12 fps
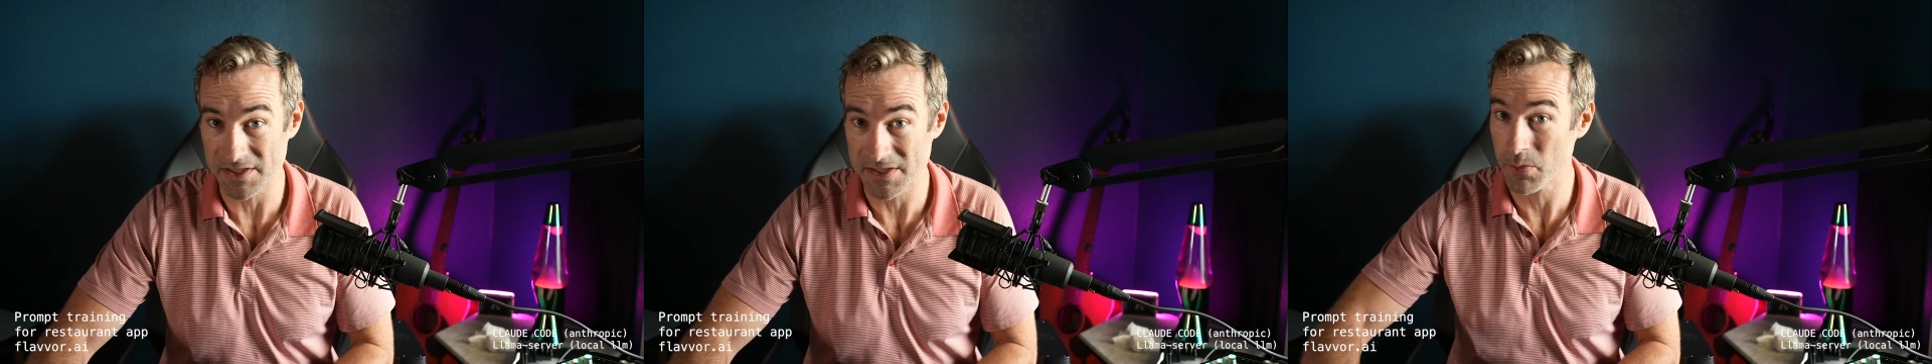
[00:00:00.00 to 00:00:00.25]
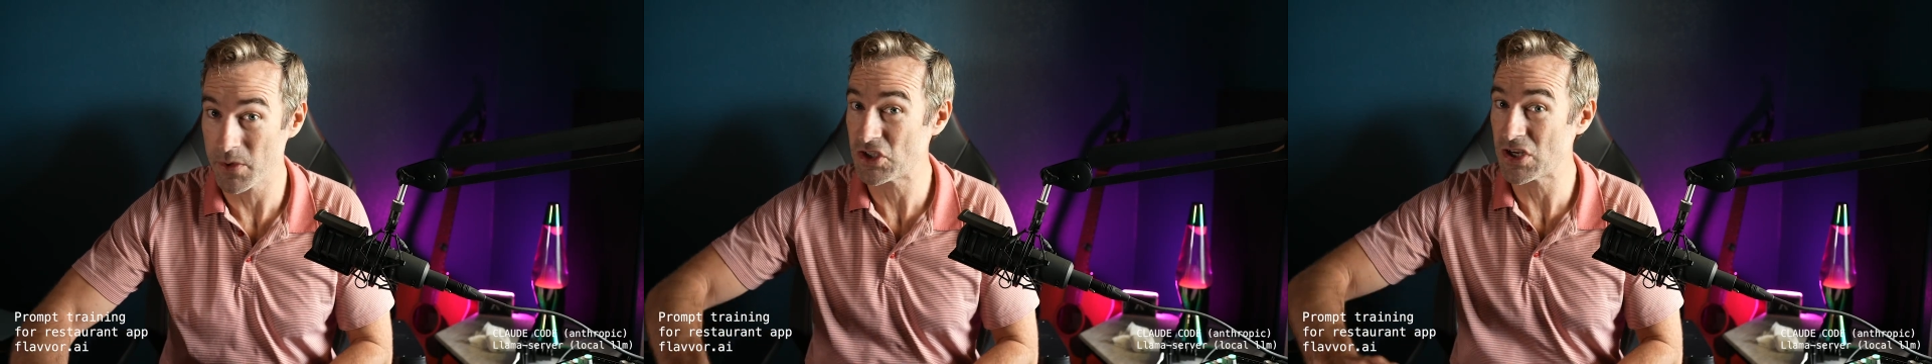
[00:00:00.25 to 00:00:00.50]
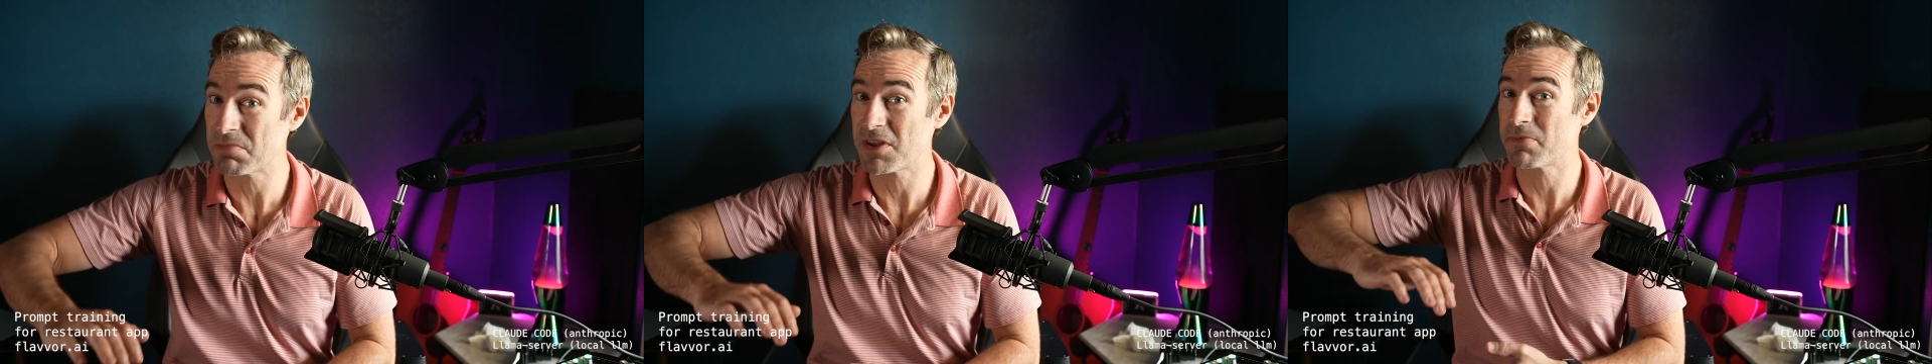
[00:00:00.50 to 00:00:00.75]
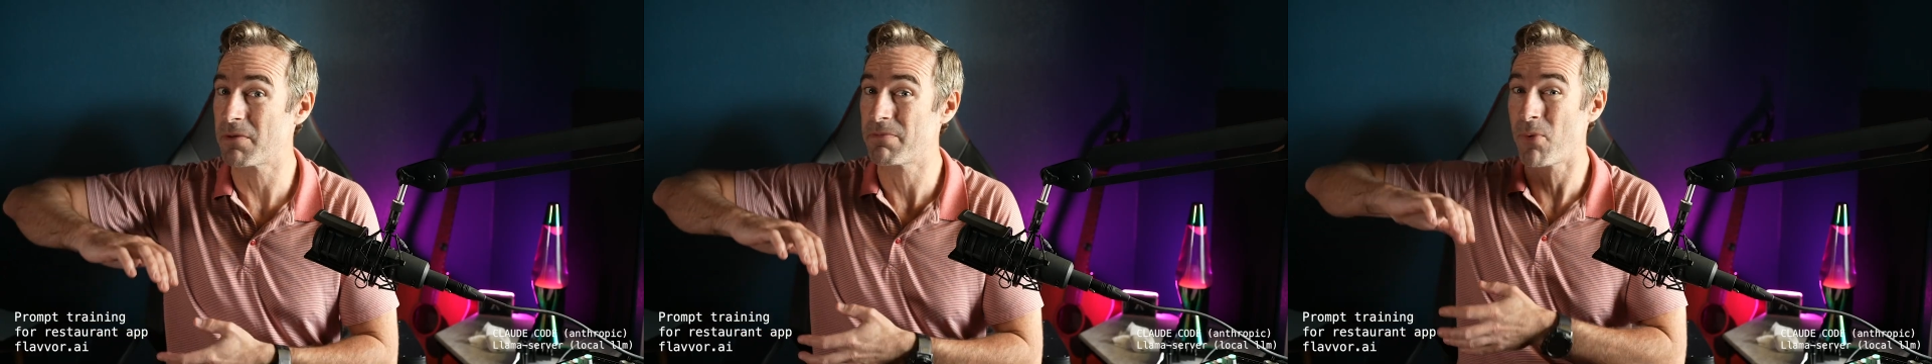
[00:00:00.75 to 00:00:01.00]
And we jumped up
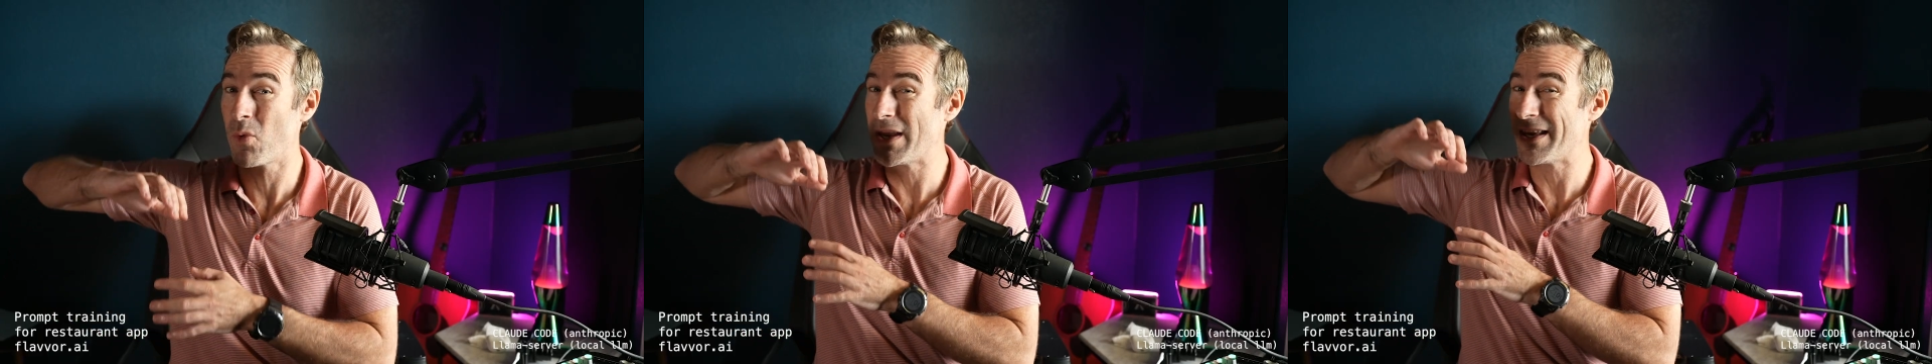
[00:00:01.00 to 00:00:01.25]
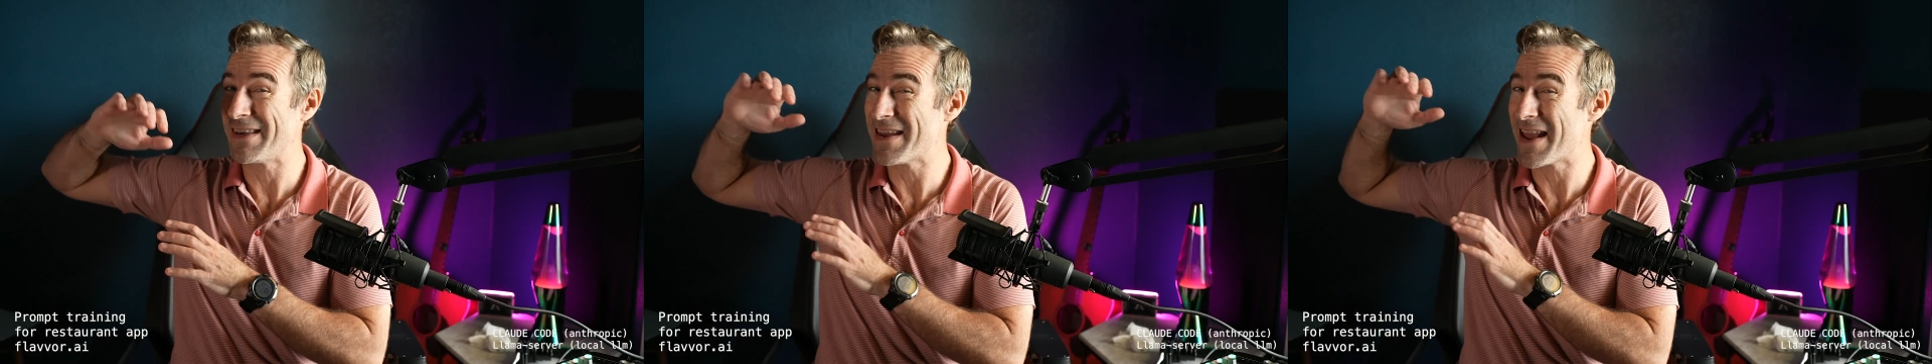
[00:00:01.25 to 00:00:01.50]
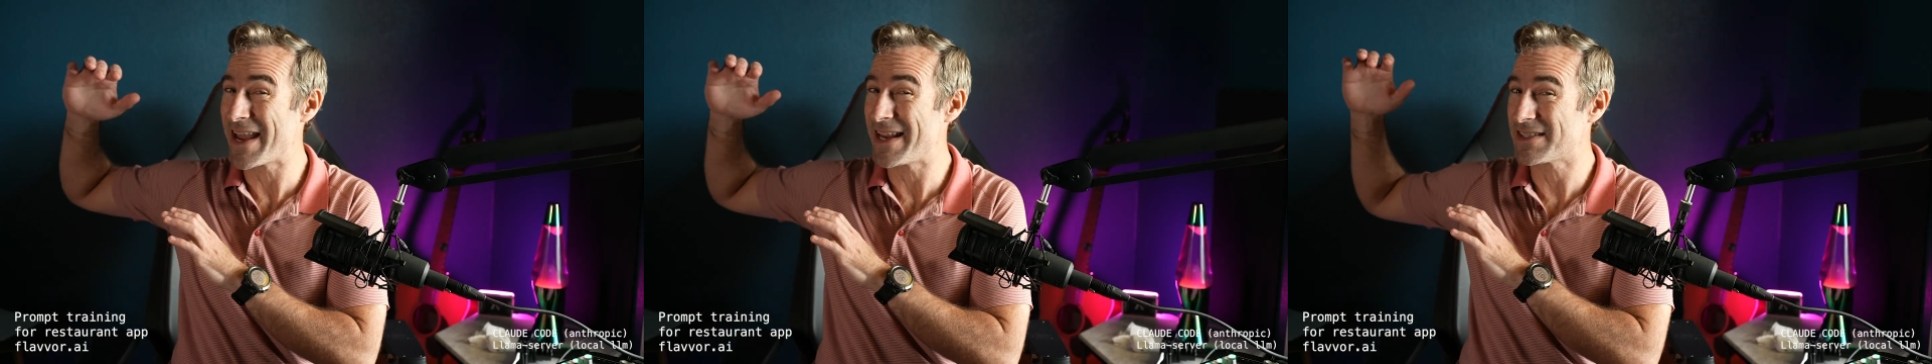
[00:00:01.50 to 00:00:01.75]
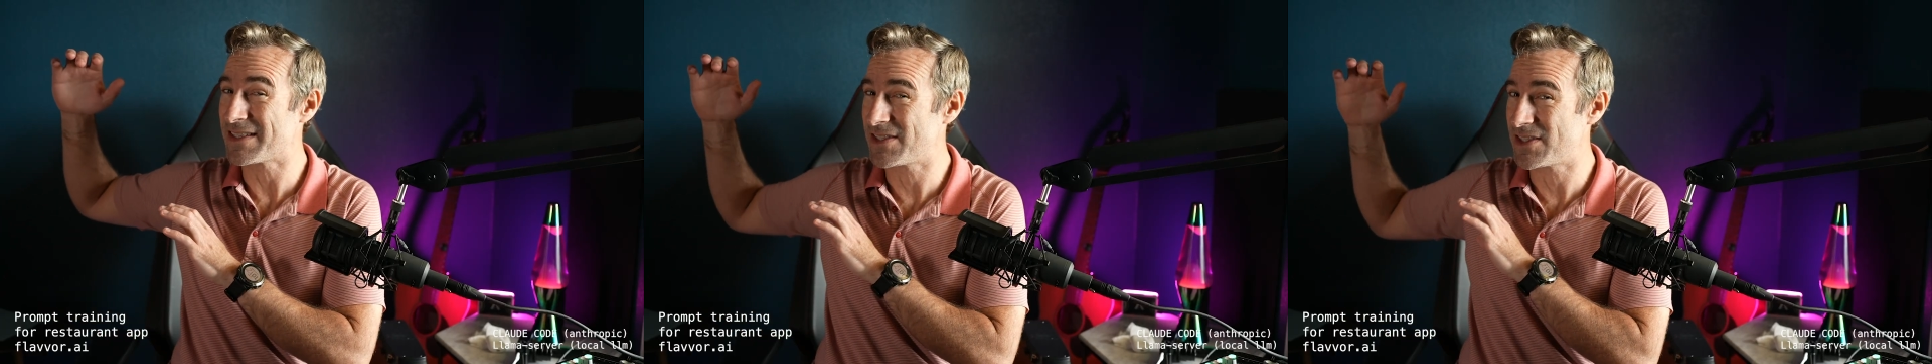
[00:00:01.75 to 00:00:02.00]
to
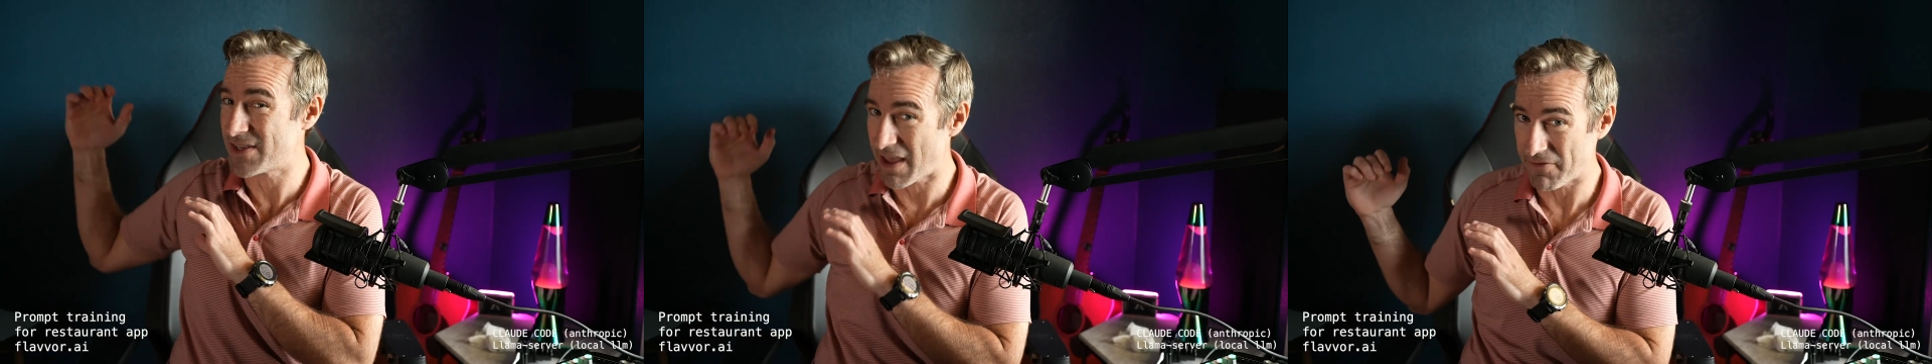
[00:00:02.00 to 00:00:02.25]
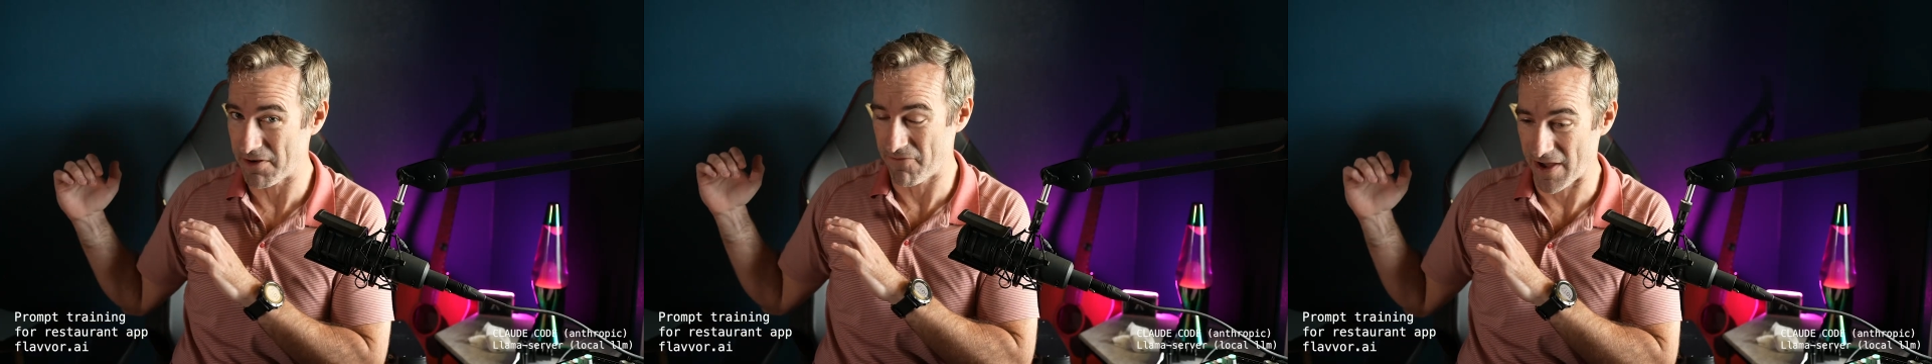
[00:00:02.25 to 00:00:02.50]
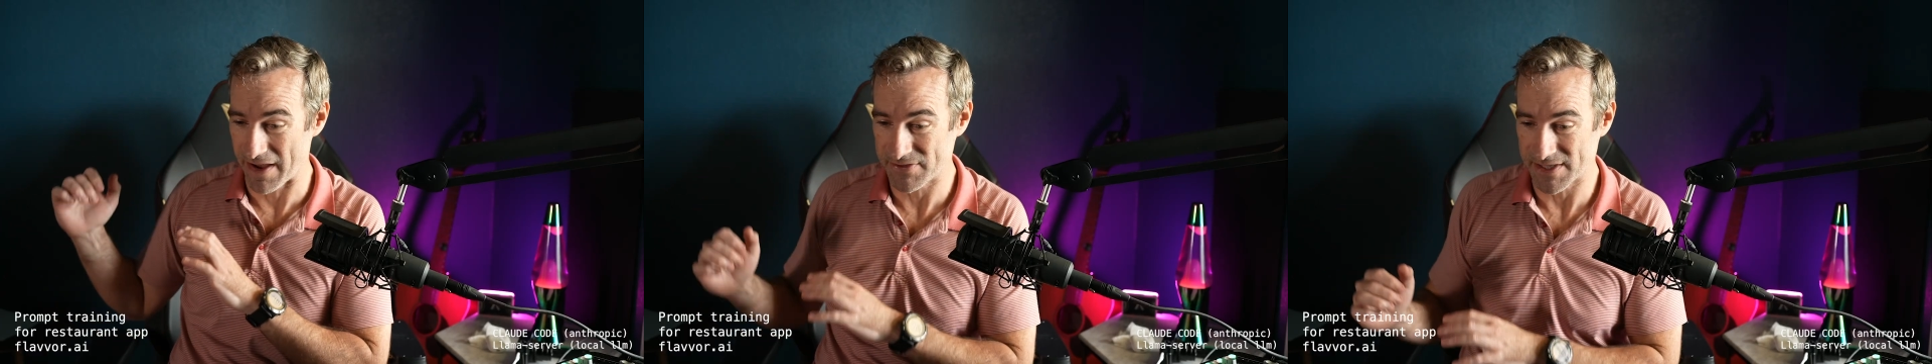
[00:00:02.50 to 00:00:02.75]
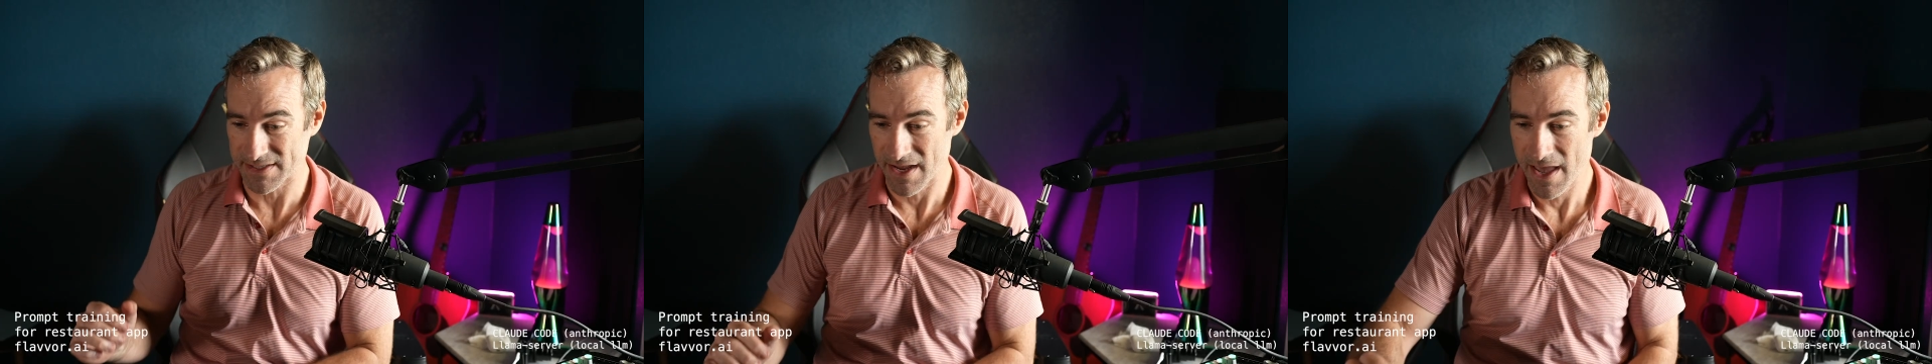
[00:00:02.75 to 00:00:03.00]
0.9756.